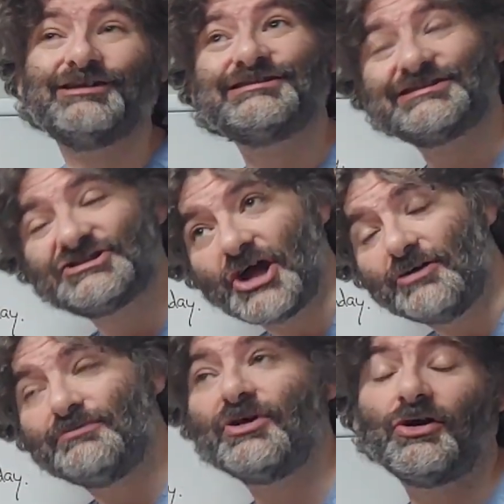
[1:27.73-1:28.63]

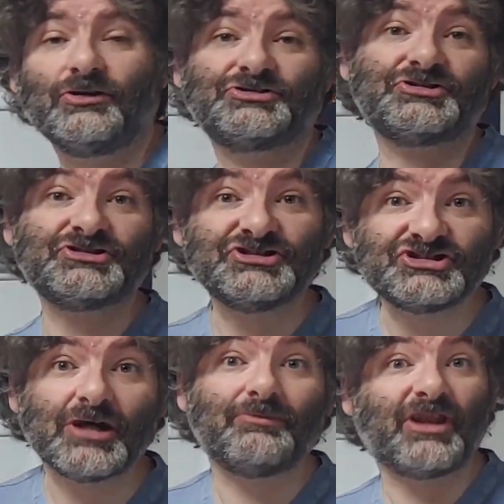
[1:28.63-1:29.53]
Some cultures and
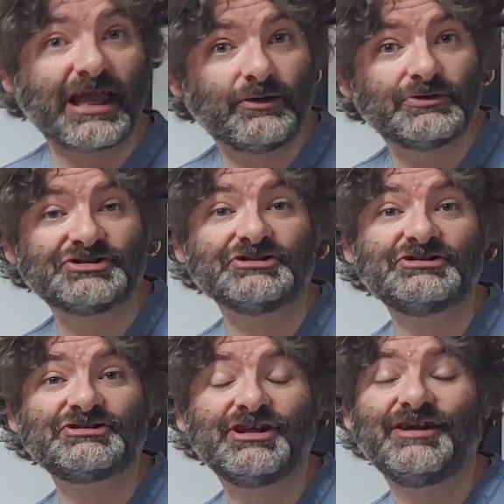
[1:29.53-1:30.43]
some
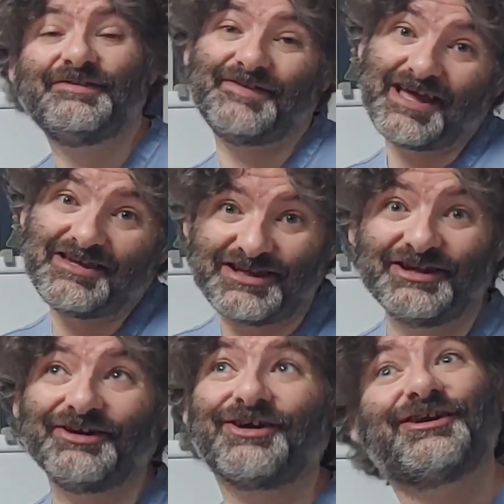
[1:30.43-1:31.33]
languages, they
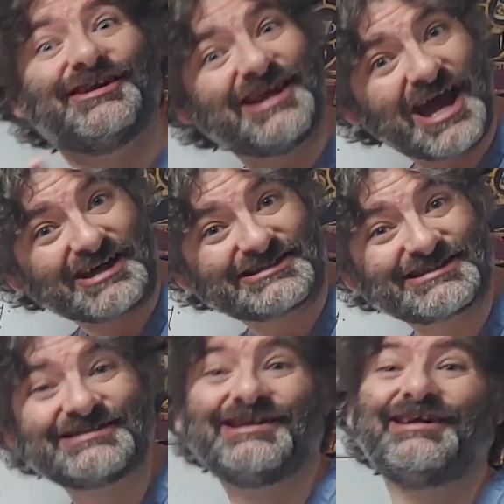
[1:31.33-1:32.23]
hear yes,
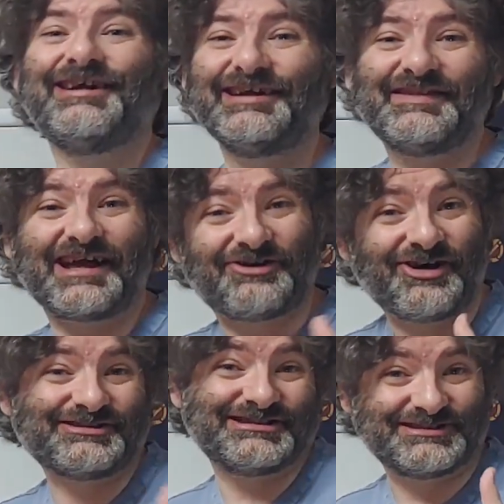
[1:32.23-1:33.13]
and that
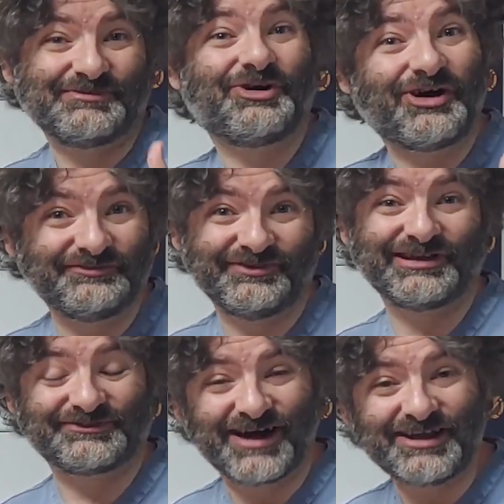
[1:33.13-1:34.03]
causes some
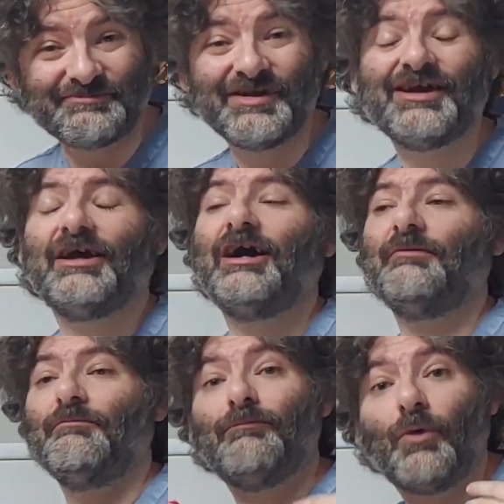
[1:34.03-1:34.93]
conflict, right?
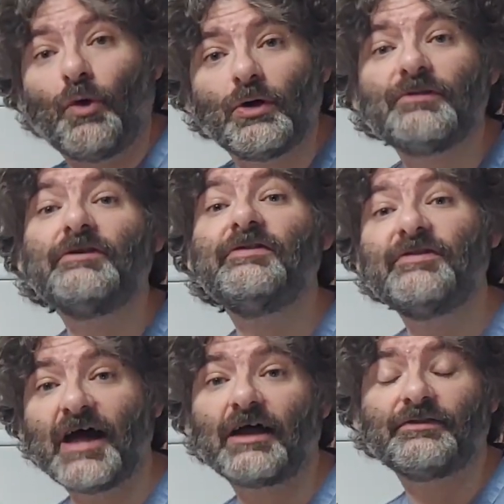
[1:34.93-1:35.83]
More than
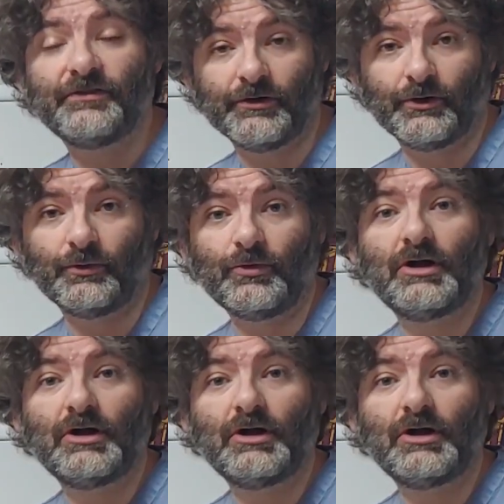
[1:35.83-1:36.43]
that though,